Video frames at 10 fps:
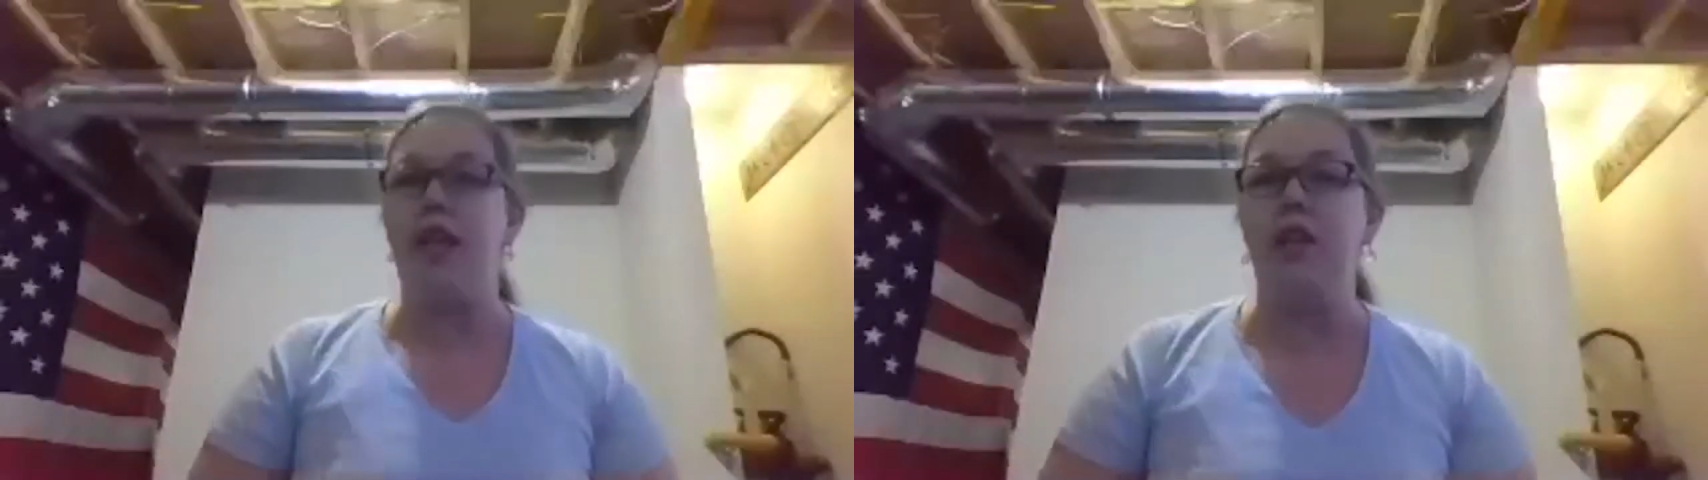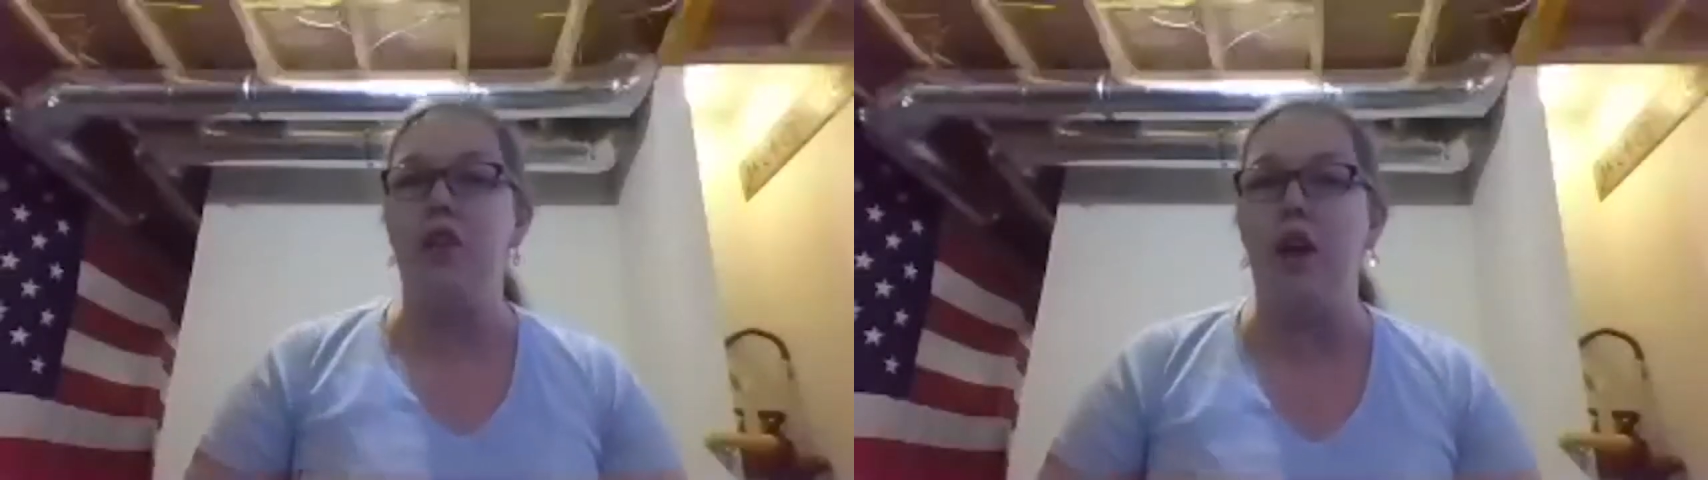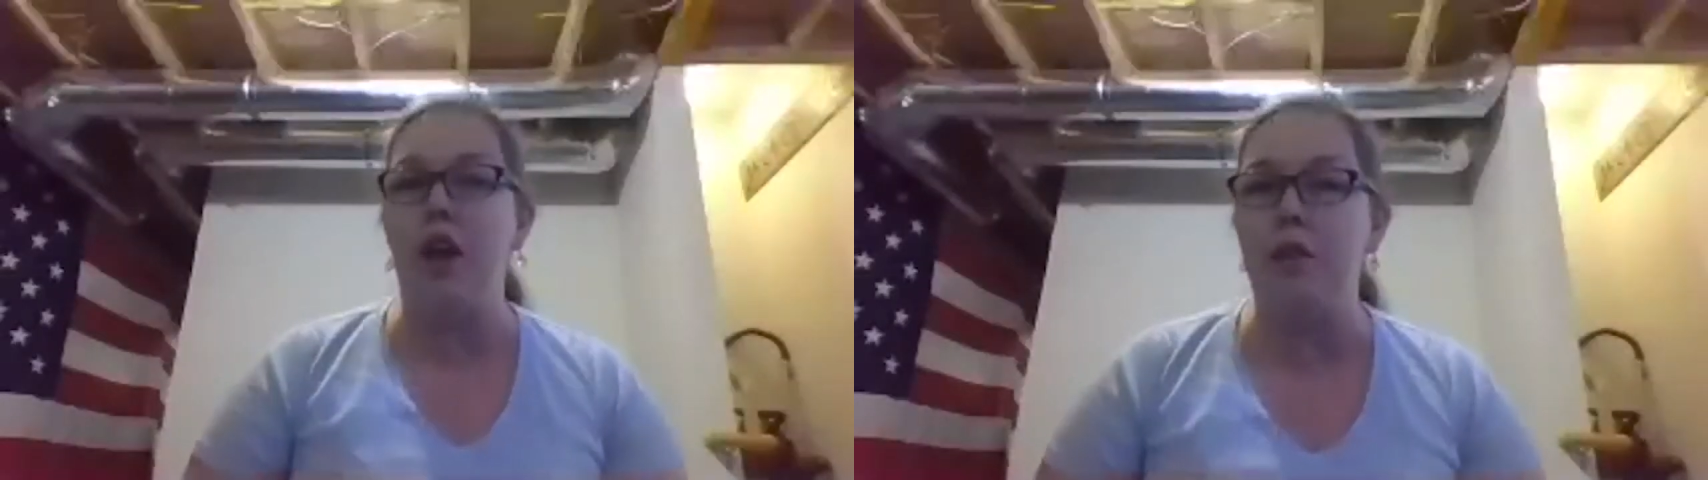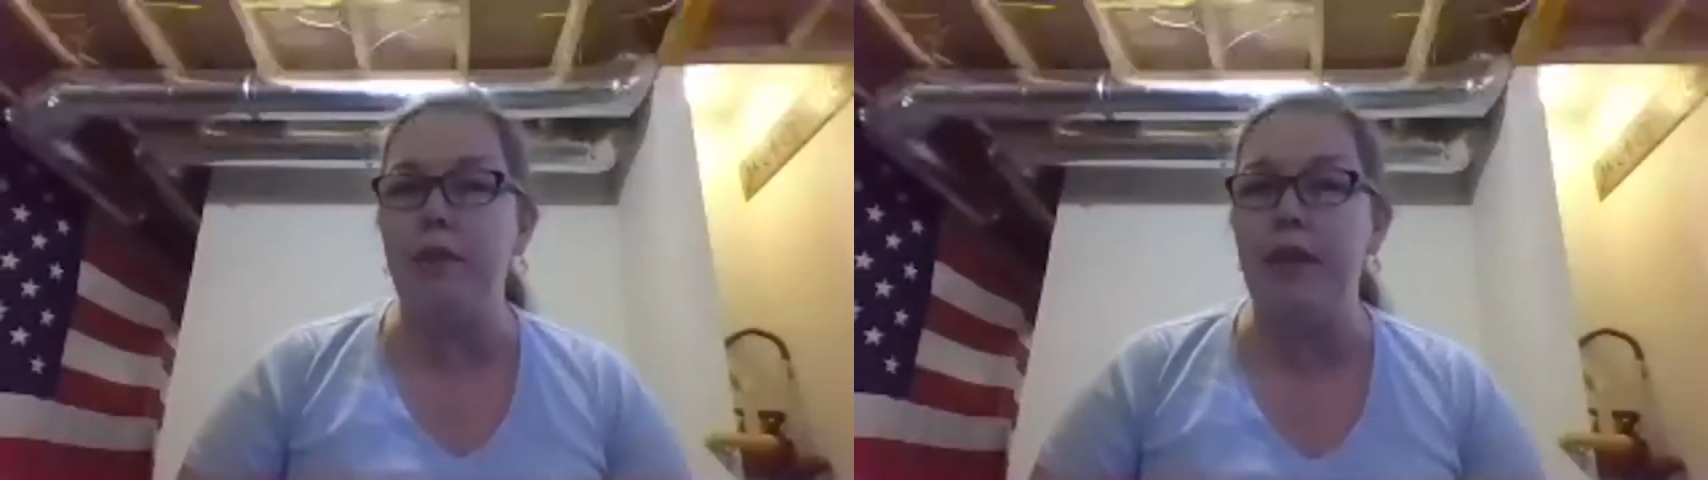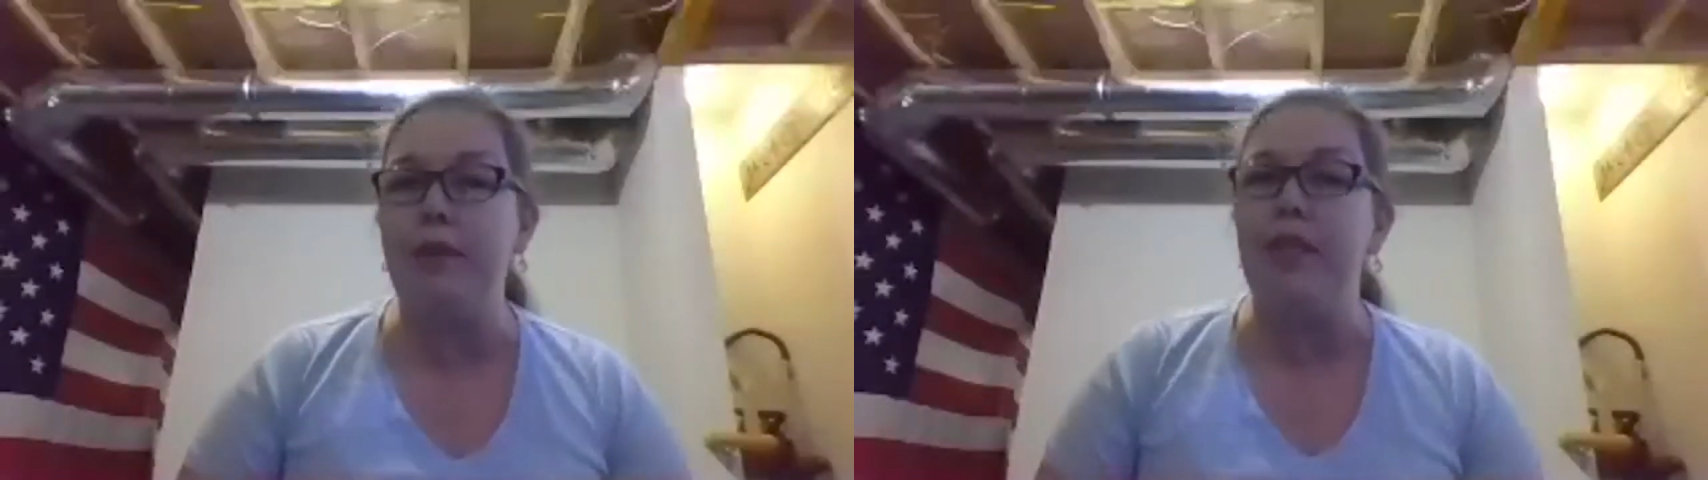you nod with
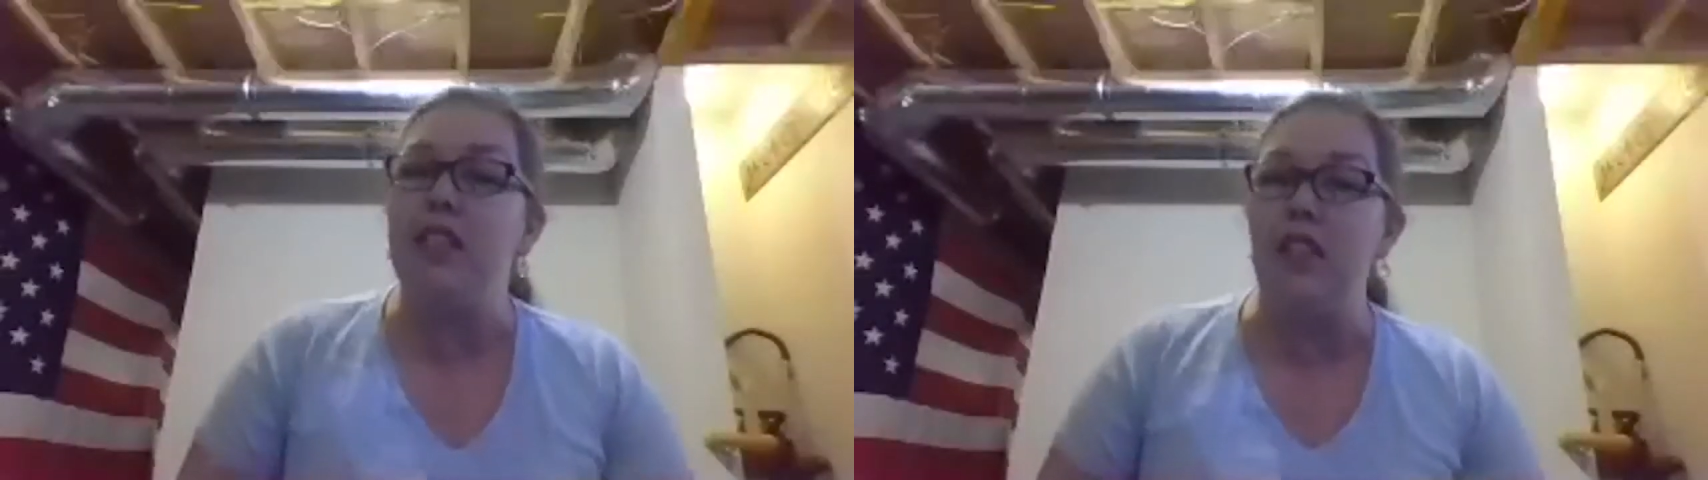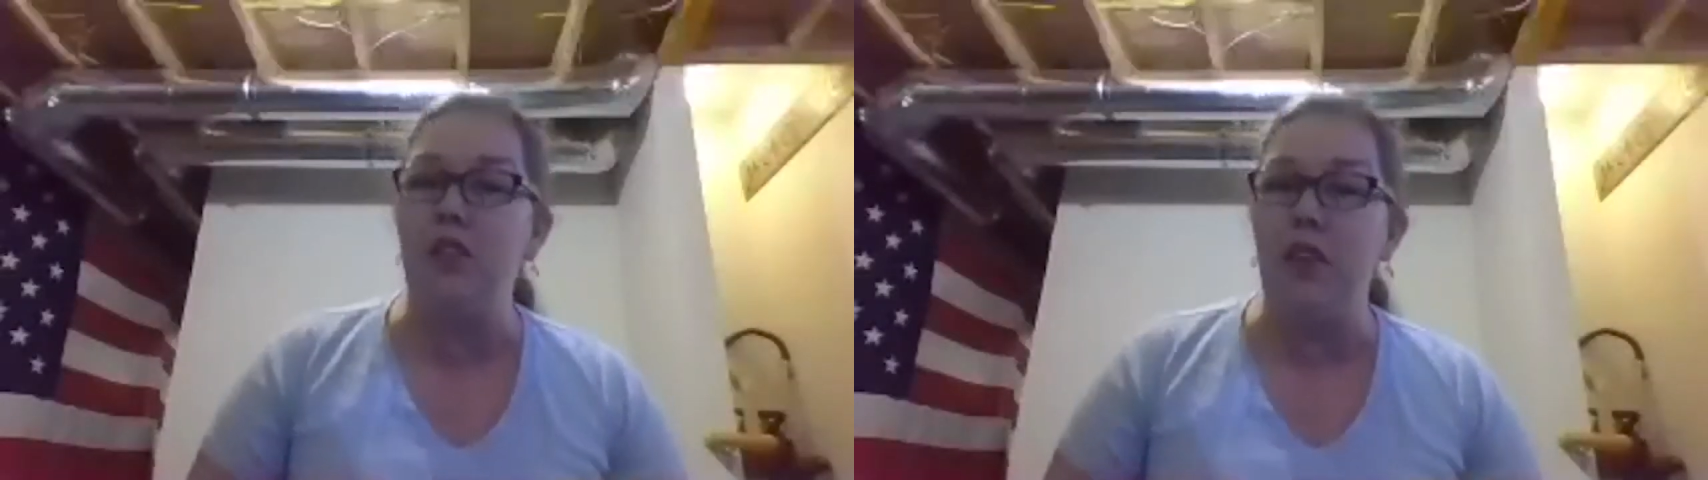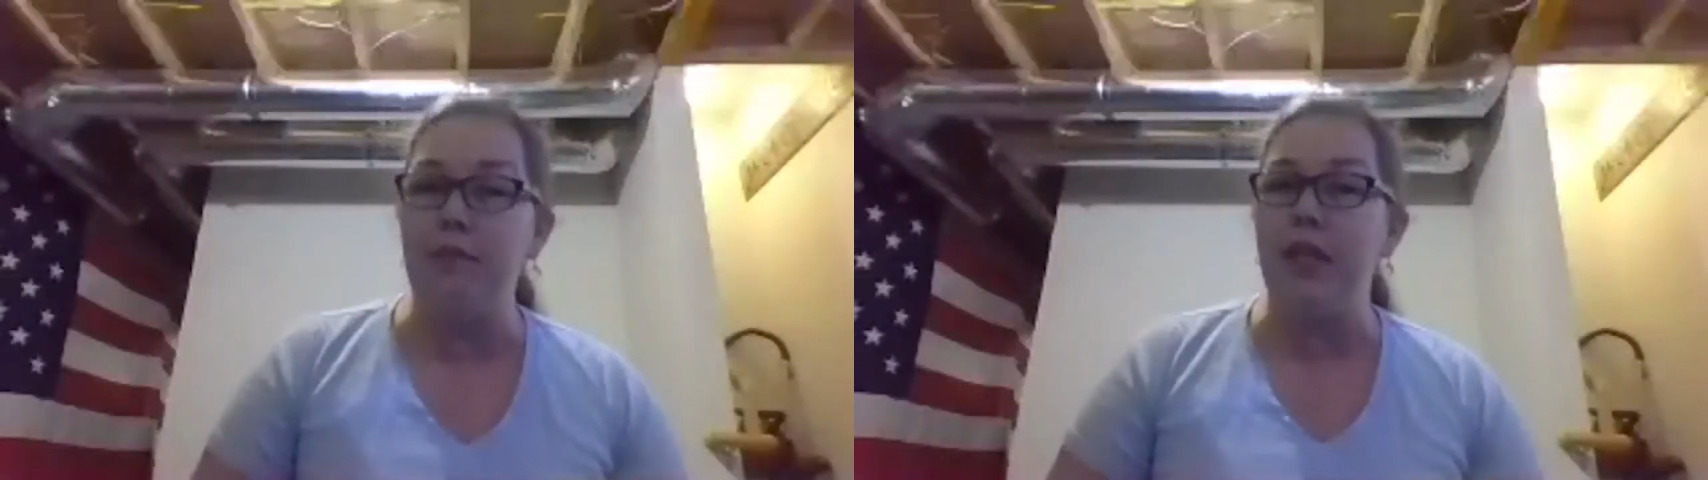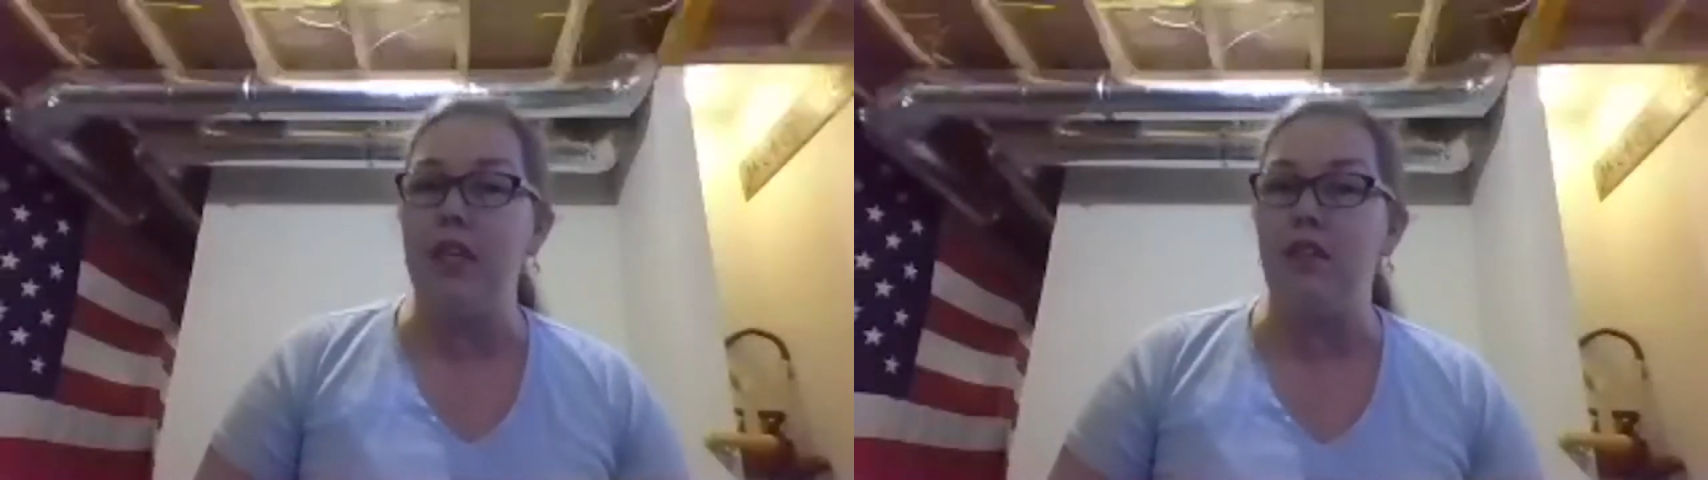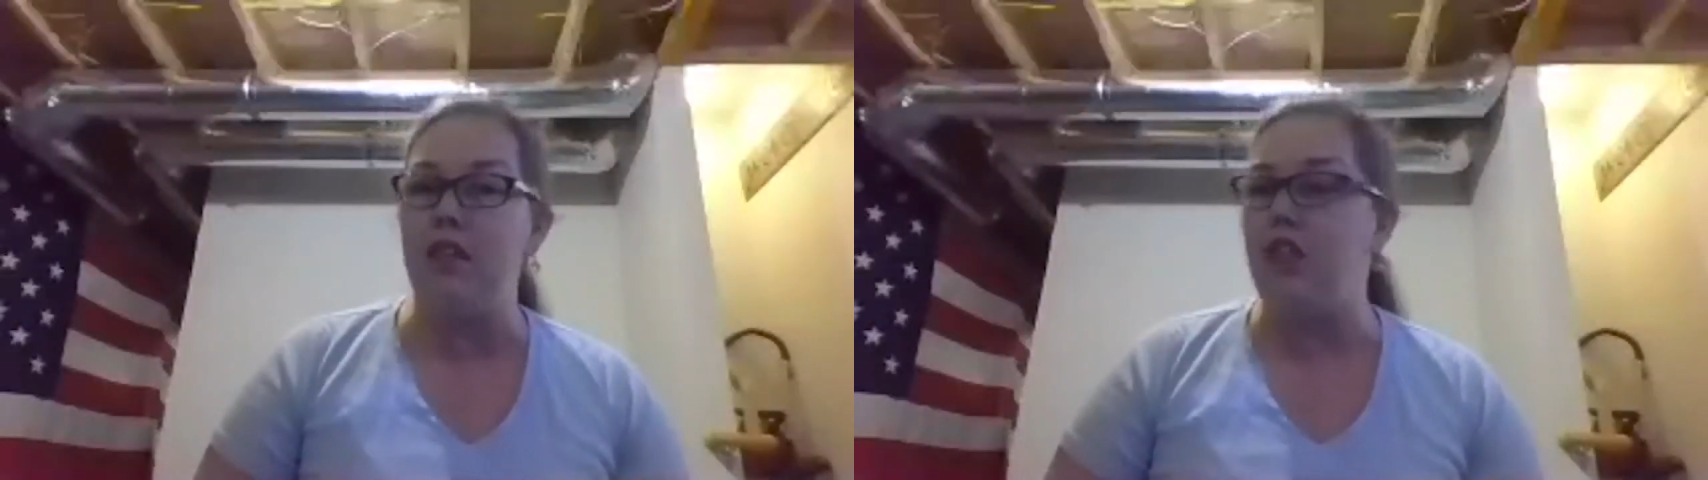people is a great place
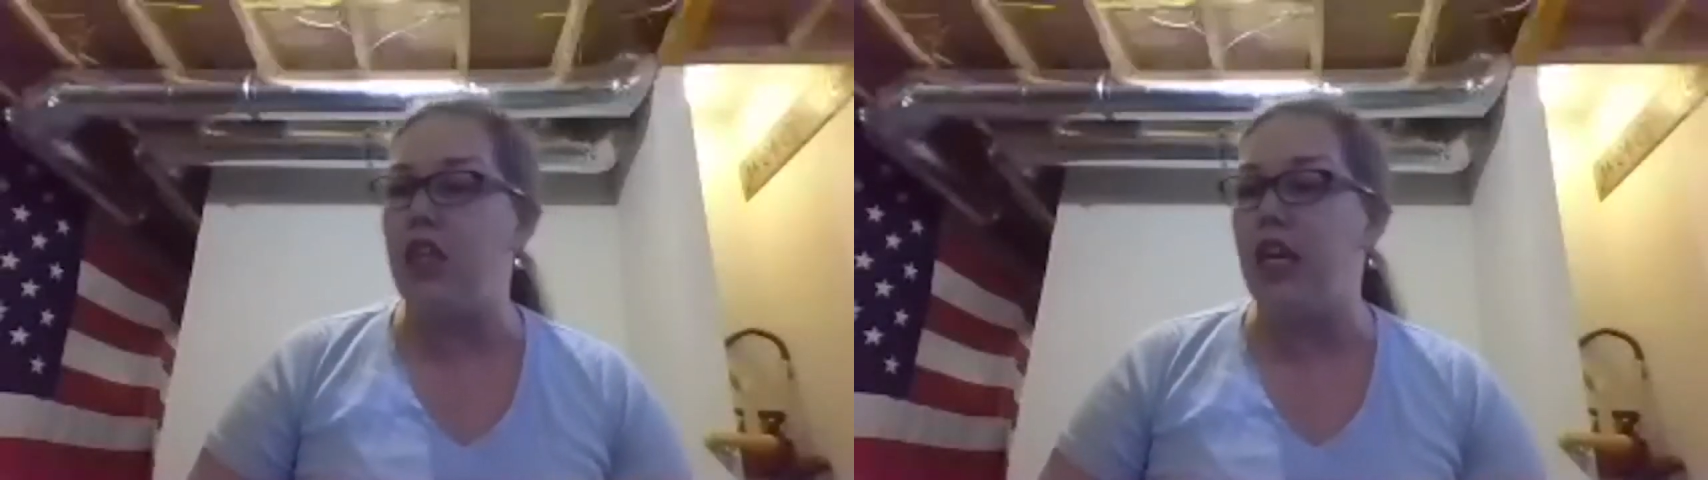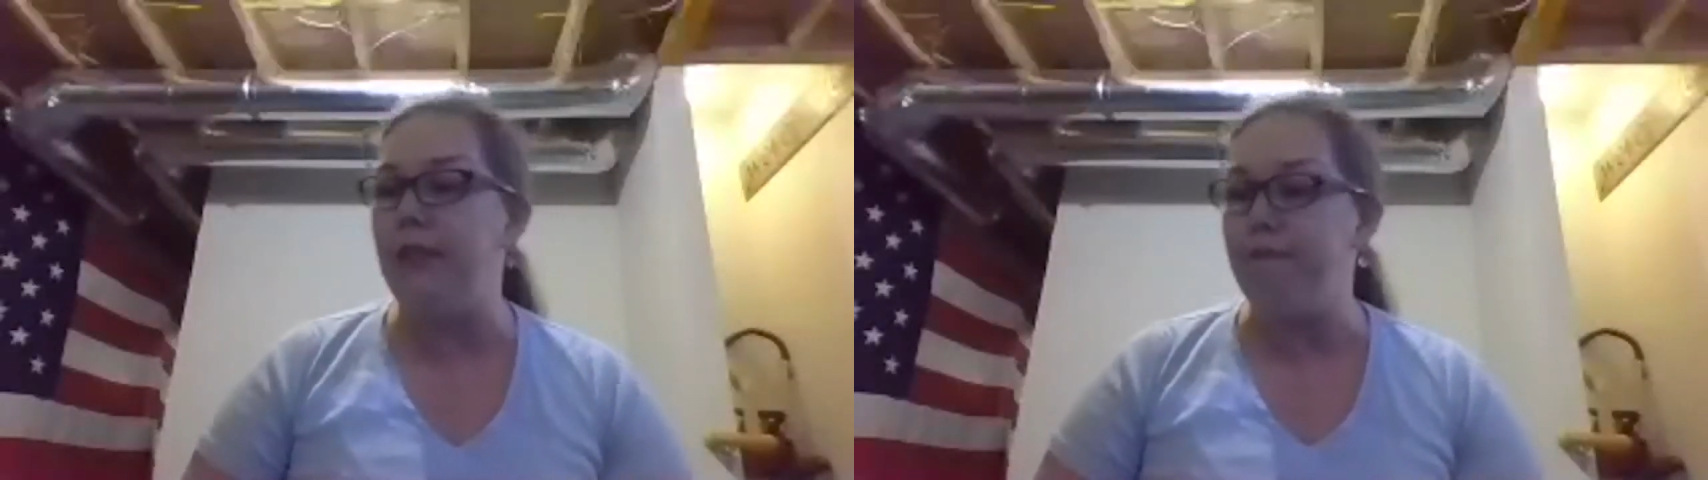to start.